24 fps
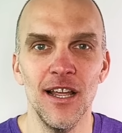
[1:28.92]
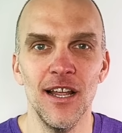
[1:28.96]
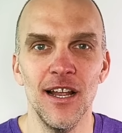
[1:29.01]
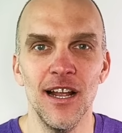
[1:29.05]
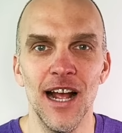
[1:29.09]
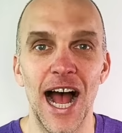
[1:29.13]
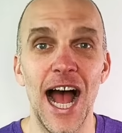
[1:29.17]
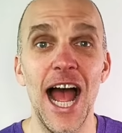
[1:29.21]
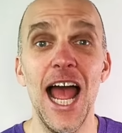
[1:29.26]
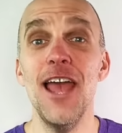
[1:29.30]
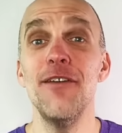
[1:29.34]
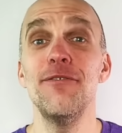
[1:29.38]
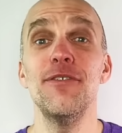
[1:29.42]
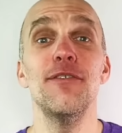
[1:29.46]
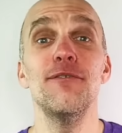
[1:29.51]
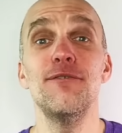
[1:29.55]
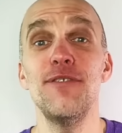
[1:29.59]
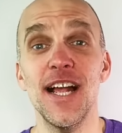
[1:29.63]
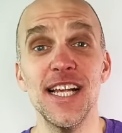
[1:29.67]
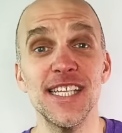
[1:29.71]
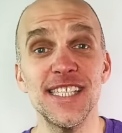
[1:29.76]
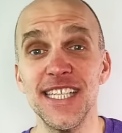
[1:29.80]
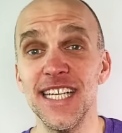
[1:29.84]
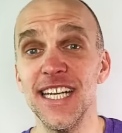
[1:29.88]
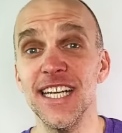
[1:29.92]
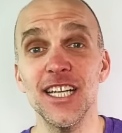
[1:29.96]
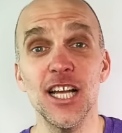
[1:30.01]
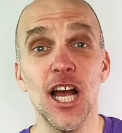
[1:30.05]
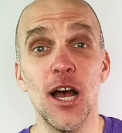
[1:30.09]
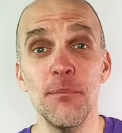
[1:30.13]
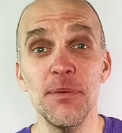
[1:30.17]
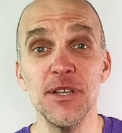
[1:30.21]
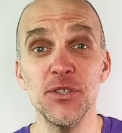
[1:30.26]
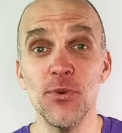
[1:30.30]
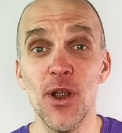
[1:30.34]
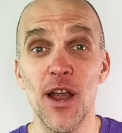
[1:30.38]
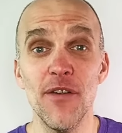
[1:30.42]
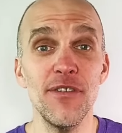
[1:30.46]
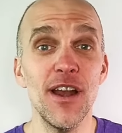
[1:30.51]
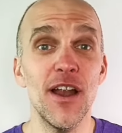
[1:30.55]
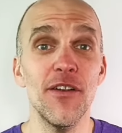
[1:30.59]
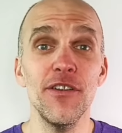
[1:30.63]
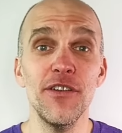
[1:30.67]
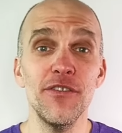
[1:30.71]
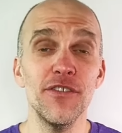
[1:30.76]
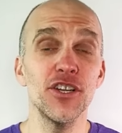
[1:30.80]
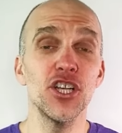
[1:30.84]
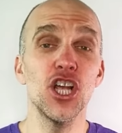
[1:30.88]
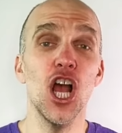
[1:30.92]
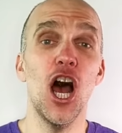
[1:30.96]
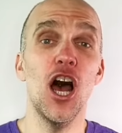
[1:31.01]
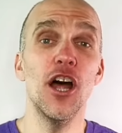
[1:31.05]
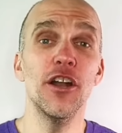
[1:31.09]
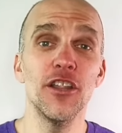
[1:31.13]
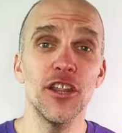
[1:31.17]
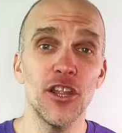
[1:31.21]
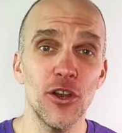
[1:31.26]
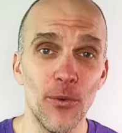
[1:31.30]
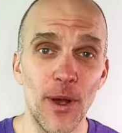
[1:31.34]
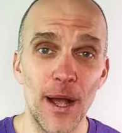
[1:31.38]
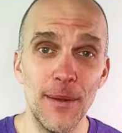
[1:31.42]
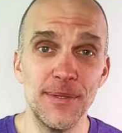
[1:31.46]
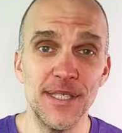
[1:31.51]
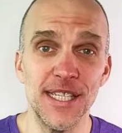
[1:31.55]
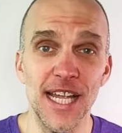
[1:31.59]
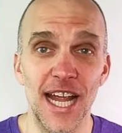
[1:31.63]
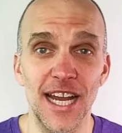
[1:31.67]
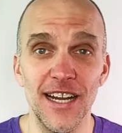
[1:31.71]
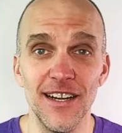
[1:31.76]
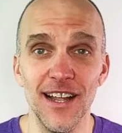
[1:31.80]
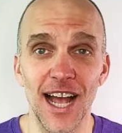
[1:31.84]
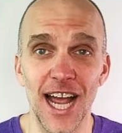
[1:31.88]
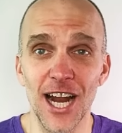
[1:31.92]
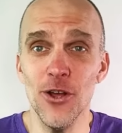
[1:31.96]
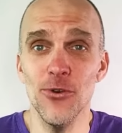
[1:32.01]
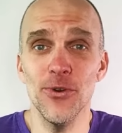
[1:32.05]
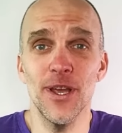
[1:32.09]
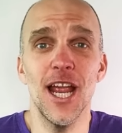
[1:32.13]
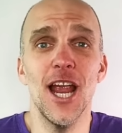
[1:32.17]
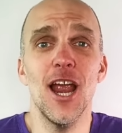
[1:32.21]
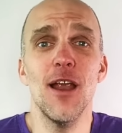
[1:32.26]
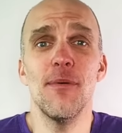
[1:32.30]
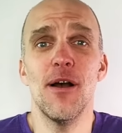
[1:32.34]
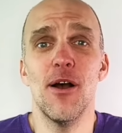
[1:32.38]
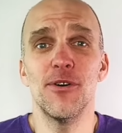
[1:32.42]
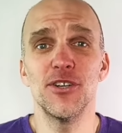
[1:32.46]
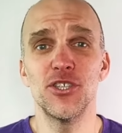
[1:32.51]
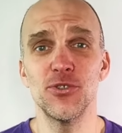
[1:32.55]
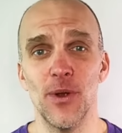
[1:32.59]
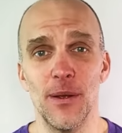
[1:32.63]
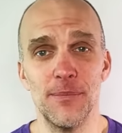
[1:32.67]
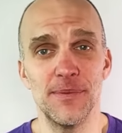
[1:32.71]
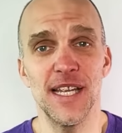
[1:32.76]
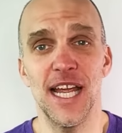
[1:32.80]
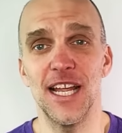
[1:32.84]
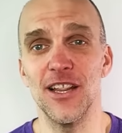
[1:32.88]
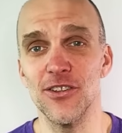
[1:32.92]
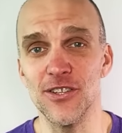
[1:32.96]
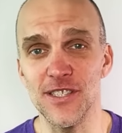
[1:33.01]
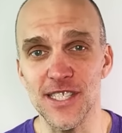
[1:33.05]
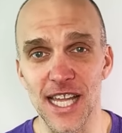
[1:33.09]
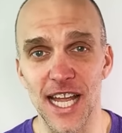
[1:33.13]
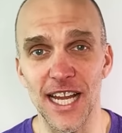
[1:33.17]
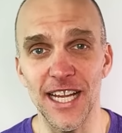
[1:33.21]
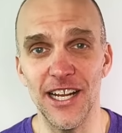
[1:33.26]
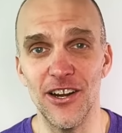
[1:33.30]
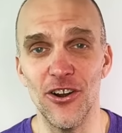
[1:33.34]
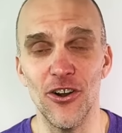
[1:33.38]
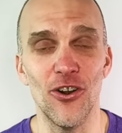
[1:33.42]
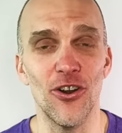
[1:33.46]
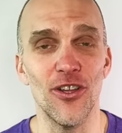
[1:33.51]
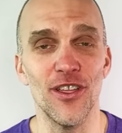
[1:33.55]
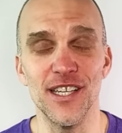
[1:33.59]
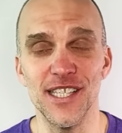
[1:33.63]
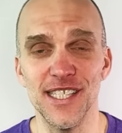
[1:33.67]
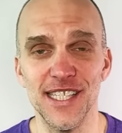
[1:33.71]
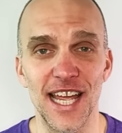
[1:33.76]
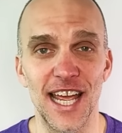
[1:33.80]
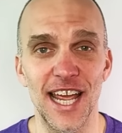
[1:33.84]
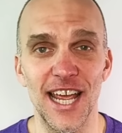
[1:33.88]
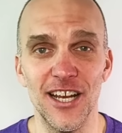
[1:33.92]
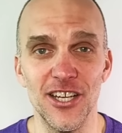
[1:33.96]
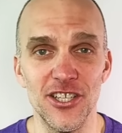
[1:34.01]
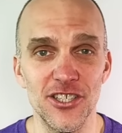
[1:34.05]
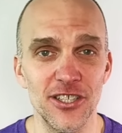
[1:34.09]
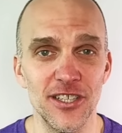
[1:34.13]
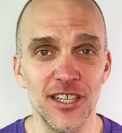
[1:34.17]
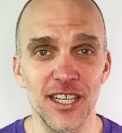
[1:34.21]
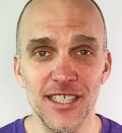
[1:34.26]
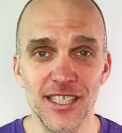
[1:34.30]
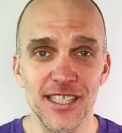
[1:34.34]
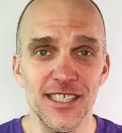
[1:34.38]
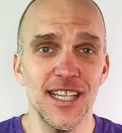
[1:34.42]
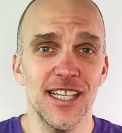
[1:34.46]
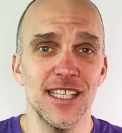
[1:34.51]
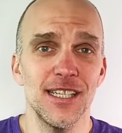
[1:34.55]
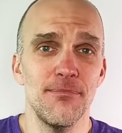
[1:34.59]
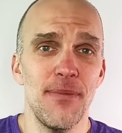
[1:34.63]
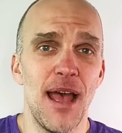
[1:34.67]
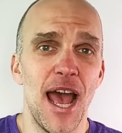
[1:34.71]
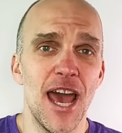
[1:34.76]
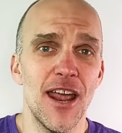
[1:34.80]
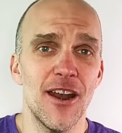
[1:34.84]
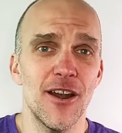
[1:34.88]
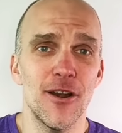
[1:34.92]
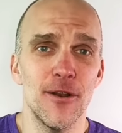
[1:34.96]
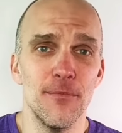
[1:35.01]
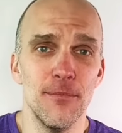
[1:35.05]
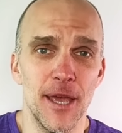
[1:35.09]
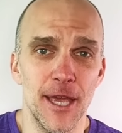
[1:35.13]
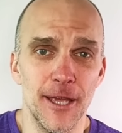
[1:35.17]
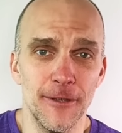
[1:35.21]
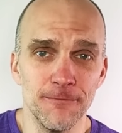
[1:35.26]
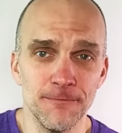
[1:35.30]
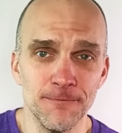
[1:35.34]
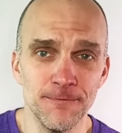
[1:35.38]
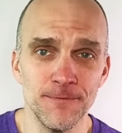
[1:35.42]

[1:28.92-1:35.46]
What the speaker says: I have invested in companies where I've never even gone to their website. I don't care about which website looks like at an early stage. It just doesn't matter to me.